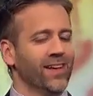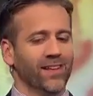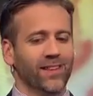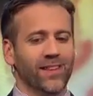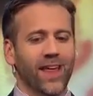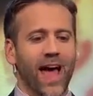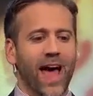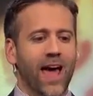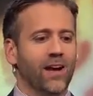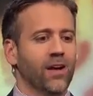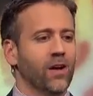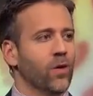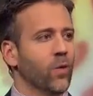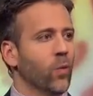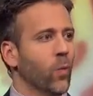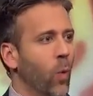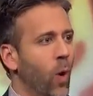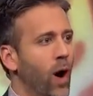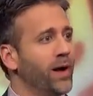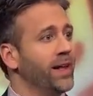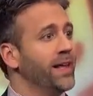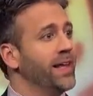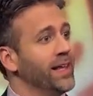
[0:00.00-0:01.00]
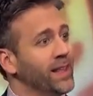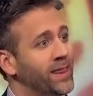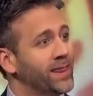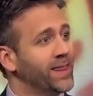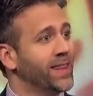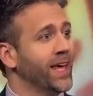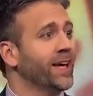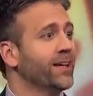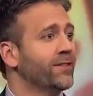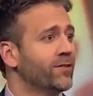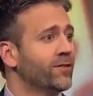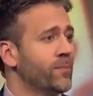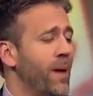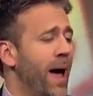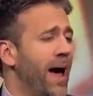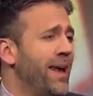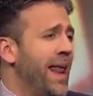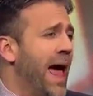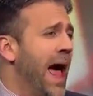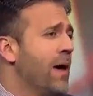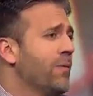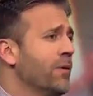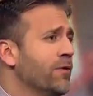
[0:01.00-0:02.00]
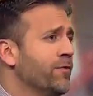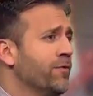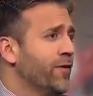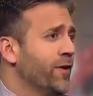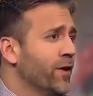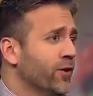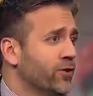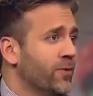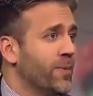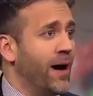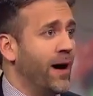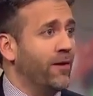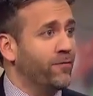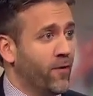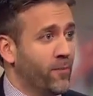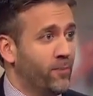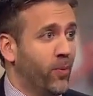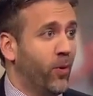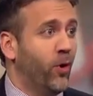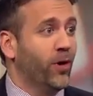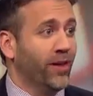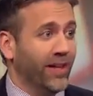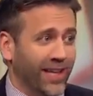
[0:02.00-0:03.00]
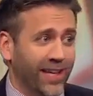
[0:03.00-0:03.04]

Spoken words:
that what he thinks about and how he feels about football